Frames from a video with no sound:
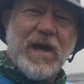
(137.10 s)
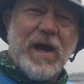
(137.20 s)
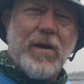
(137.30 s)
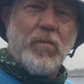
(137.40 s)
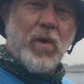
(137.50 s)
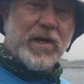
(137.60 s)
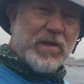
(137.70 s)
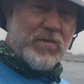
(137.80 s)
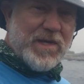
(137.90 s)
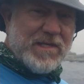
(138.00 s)
One of
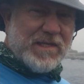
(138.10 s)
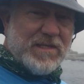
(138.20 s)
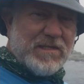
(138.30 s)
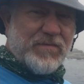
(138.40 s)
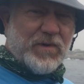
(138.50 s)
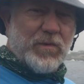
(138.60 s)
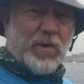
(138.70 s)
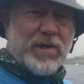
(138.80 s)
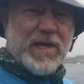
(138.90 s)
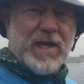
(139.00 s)
the reasons for
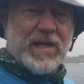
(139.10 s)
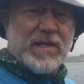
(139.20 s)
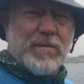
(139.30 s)
working in